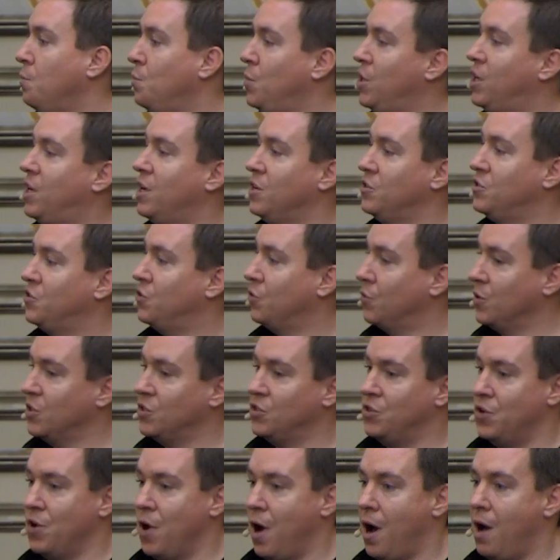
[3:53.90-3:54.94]
because there
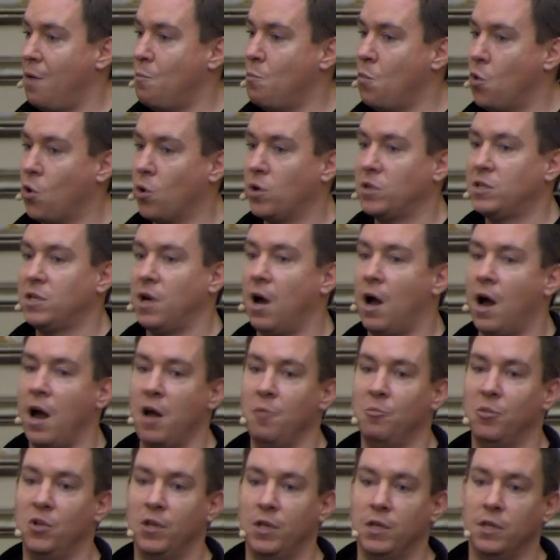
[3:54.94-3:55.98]
is not more
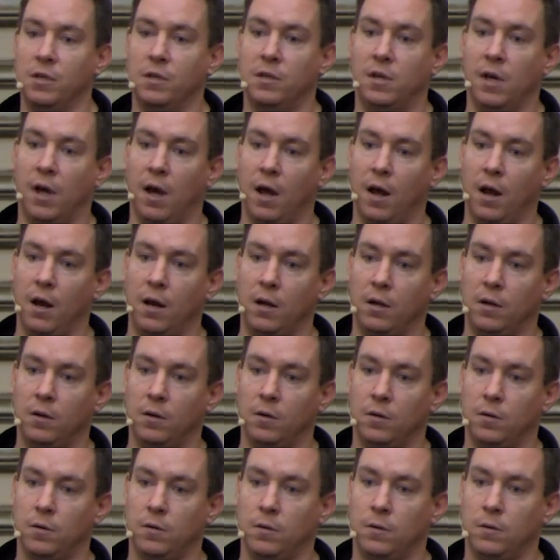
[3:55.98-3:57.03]
time in the day.
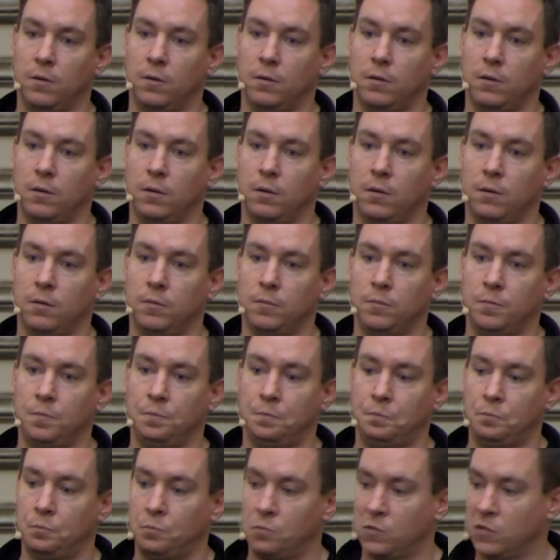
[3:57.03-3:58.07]

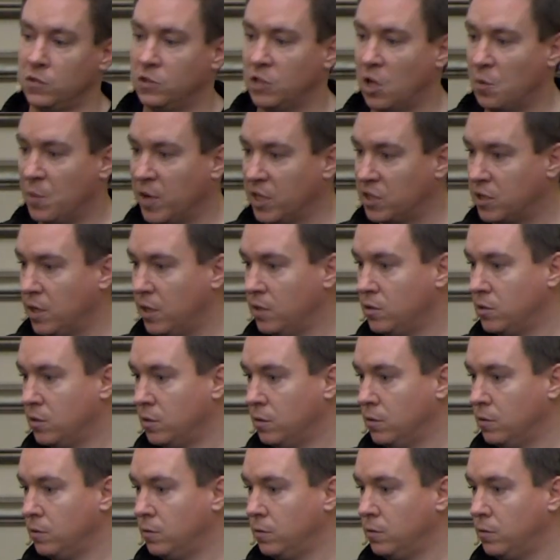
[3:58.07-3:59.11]
Does that make sense?
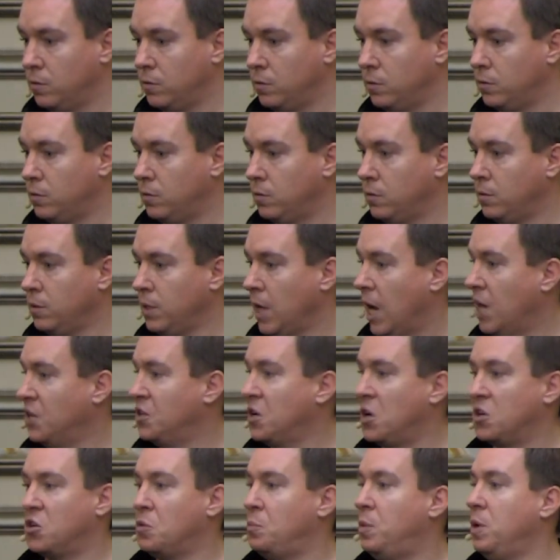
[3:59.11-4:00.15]
I
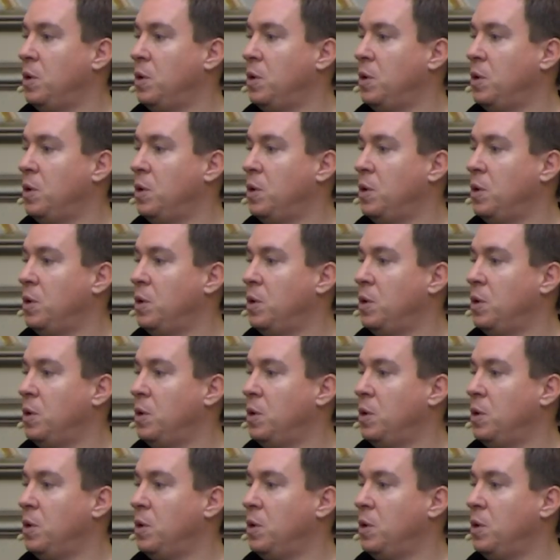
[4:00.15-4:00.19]
talk to